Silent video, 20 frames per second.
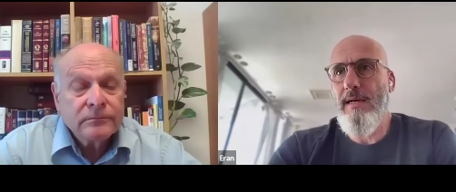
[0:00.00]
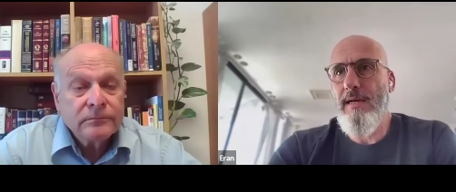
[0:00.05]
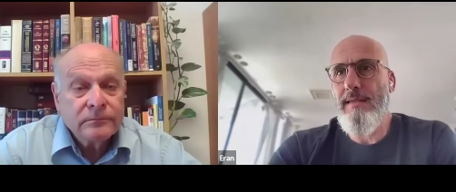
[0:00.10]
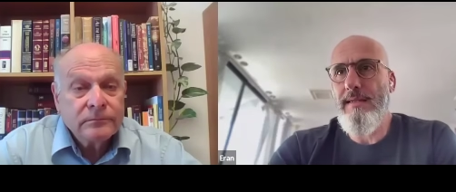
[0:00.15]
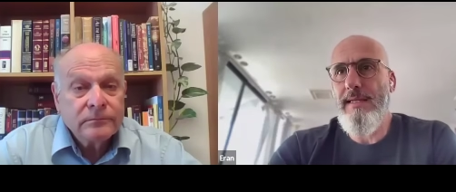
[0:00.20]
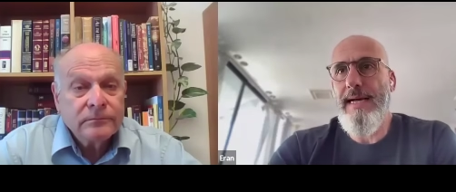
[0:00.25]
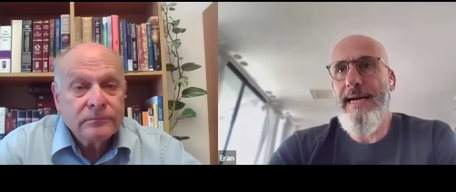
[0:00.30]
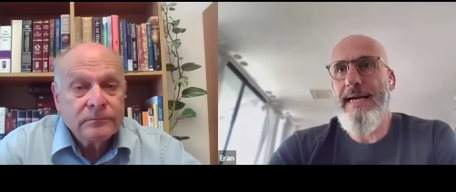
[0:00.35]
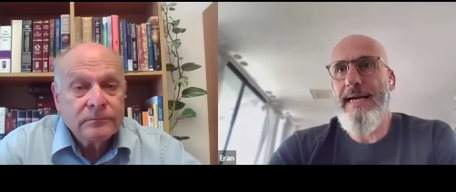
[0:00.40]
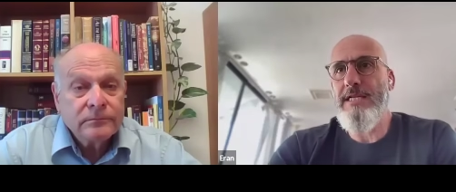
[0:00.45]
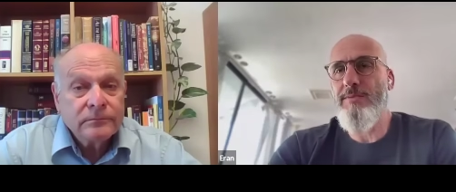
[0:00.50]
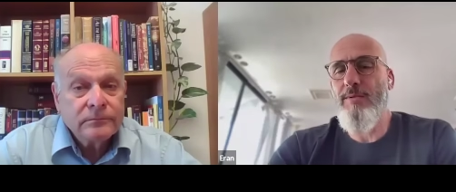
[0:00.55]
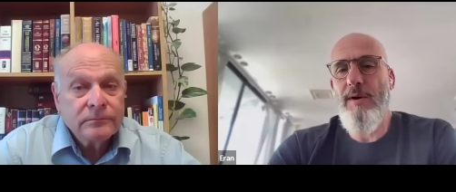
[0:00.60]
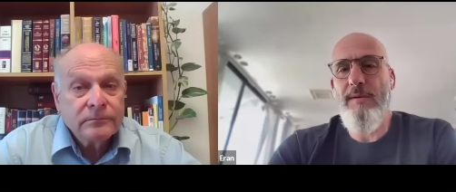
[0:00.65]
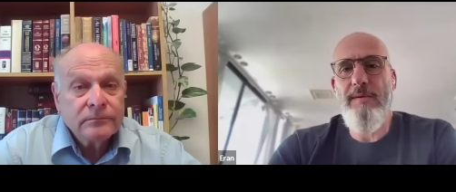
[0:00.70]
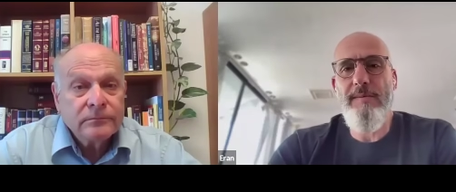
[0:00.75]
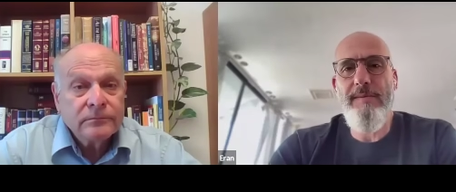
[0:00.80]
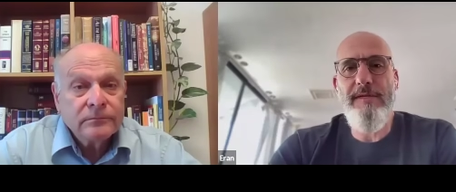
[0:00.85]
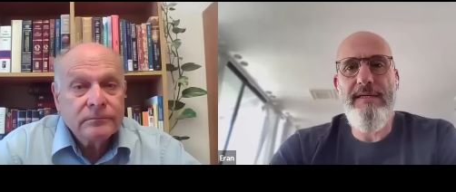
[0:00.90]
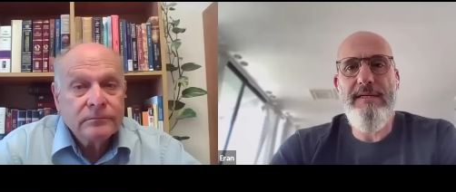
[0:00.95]
Speaker 1: uh, the
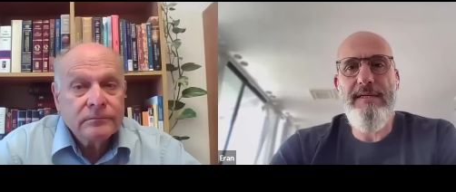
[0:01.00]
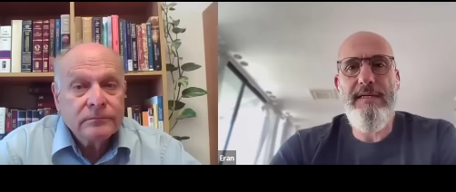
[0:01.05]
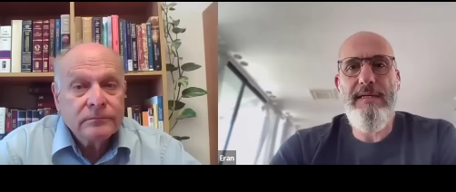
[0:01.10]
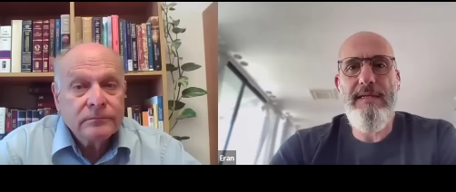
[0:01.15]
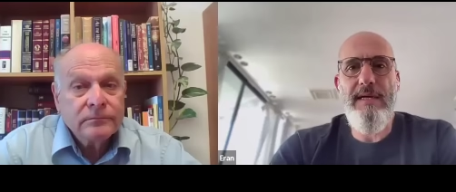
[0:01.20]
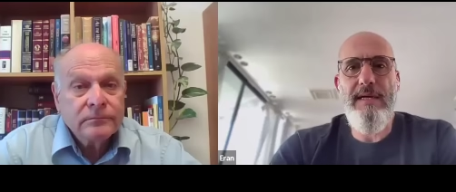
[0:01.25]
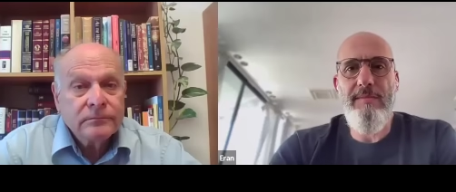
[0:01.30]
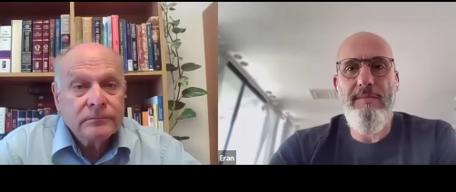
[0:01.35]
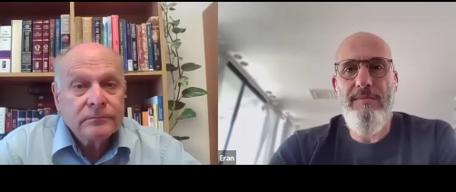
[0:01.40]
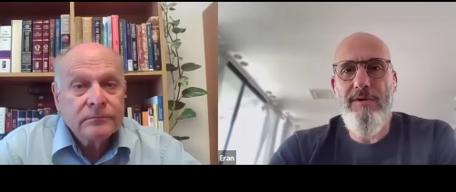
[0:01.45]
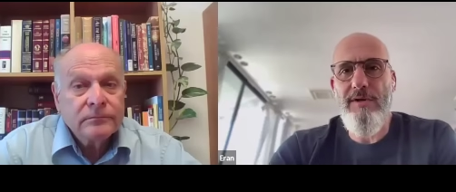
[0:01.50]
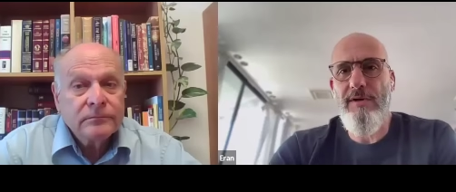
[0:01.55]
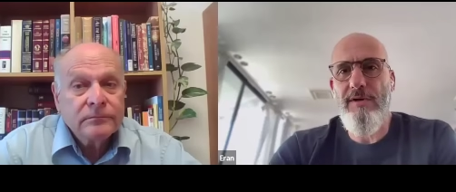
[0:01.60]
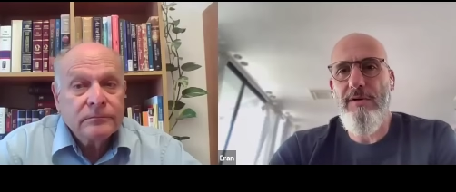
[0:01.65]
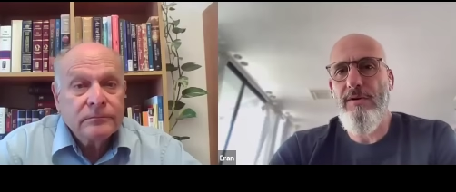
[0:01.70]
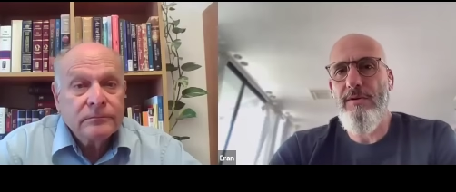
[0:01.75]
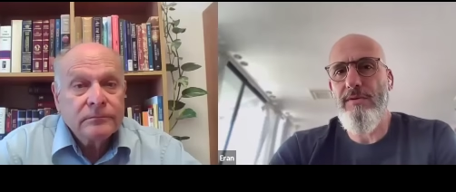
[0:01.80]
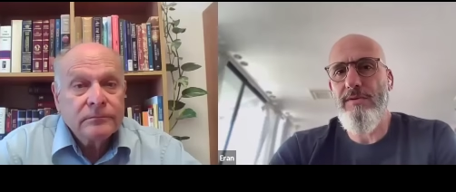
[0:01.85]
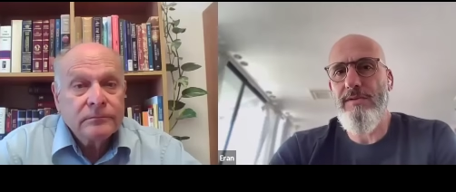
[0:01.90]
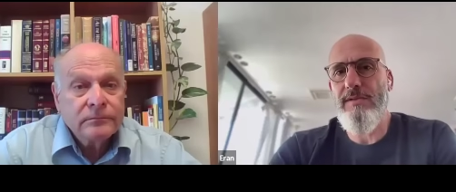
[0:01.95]
highest probability
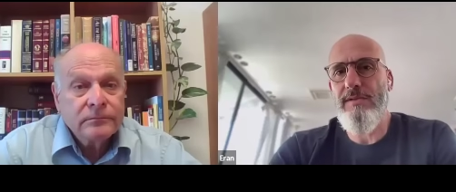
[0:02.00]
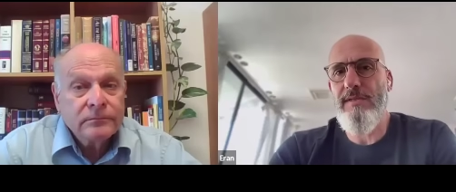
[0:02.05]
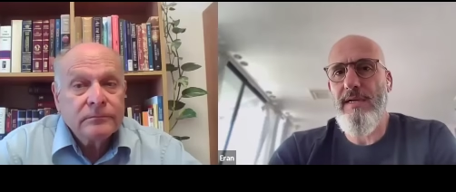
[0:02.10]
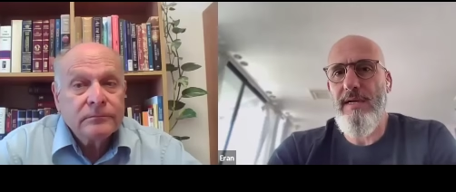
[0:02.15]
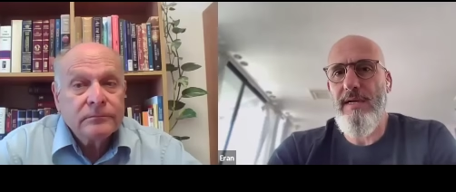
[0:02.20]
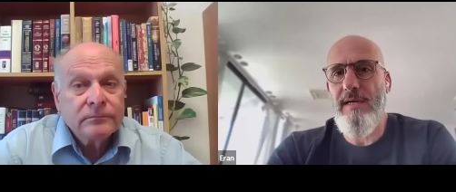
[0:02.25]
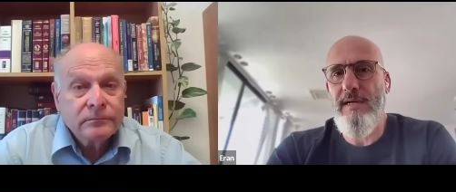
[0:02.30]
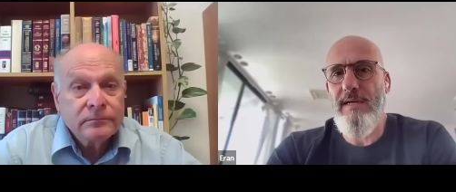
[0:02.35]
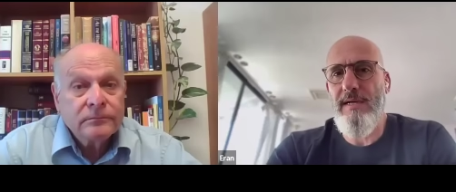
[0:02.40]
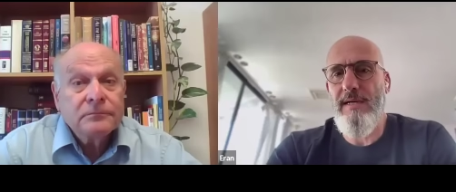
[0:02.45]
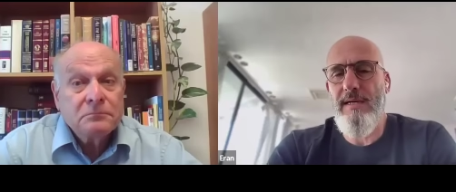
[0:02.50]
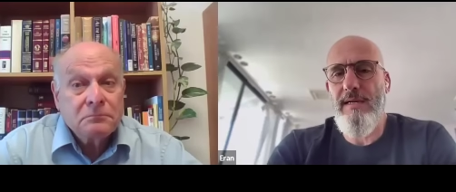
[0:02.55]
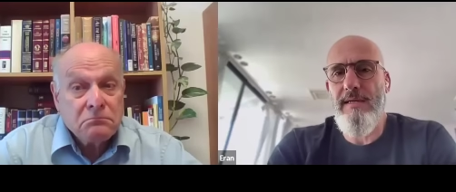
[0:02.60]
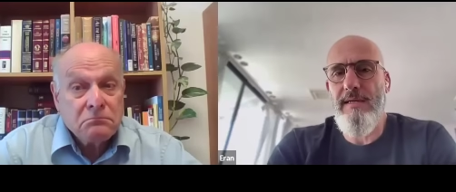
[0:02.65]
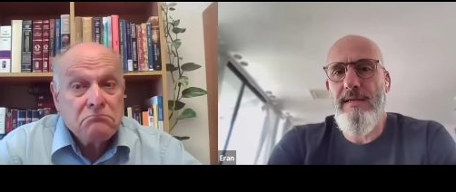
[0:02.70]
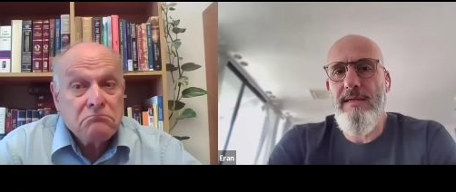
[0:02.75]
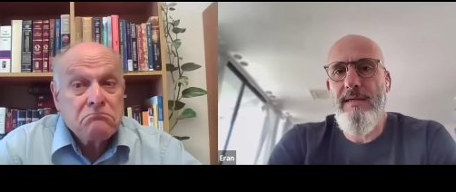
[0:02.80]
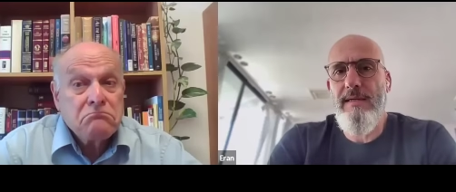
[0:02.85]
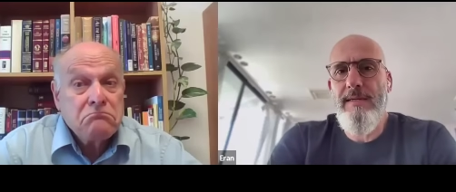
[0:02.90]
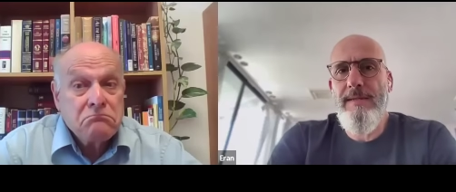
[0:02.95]
embryos,
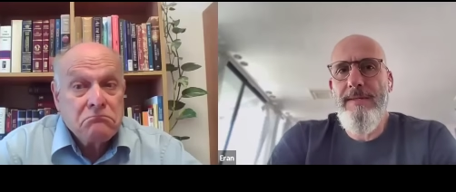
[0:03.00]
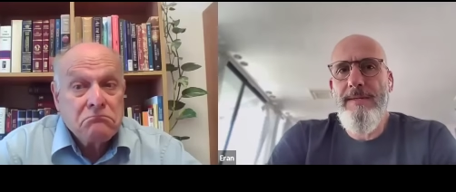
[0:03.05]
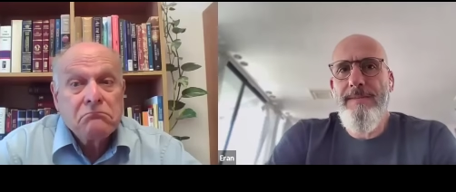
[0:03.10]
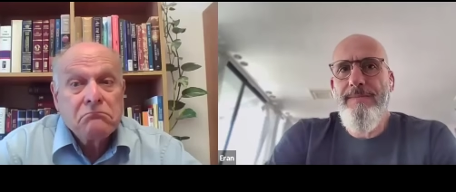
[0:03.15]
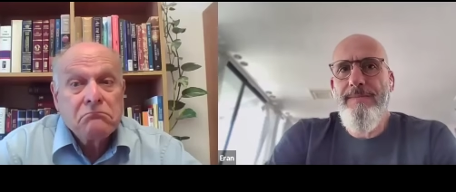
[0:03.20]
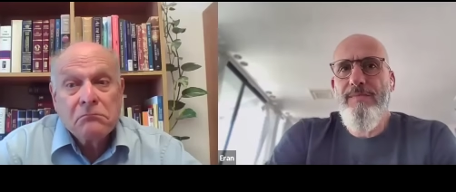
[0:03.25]
uh,